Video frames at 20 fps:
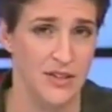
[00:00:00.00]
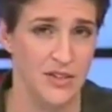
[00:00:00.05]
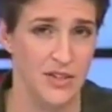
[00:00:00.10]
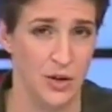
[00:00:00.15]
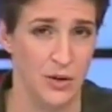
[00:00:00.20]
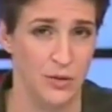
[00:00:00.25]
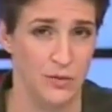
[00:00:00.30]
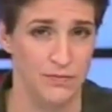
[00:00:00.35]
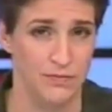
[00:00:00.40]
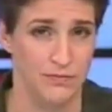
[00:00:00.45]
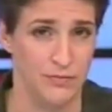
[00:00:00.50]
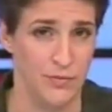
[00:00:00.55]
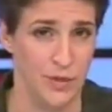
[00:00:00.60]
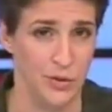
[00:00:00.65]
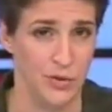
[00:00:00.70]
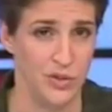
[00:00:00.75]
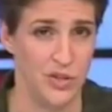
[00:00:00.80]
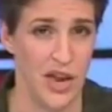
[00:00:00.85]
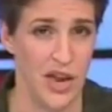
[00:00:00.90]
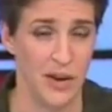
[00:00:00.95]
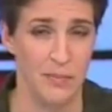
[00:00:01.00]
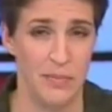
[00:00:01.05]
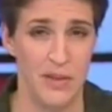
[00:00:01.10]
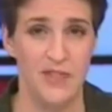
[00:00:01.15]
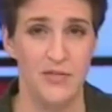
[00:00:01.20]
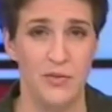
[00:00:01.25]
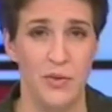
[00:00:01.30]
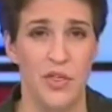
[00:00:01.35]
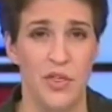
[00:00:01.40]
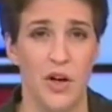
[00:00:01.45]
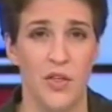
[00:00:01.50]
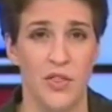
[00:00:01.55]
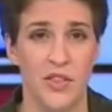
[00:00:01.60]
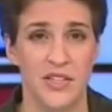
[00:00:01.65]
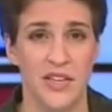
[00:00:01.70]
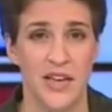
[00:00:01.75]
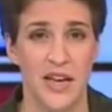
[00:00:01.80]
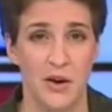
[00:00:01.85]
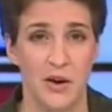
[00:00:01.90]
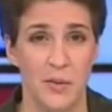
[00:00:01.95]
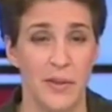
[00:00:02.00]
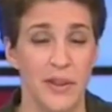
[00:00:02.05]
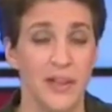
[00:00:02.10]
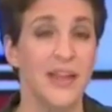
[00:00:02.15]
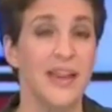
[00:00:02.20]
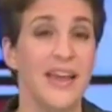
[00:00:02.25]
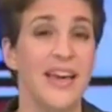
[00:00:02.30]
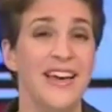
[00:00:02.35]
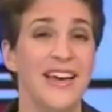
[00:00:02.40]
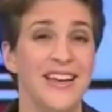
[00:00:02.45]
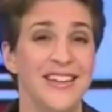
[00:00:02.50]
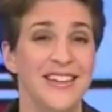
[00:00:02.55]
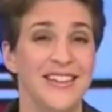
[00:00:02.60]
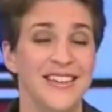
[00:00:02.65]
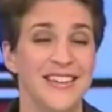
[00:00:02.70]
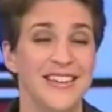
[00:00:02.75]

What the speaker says: So who's got a beef with all this accountability?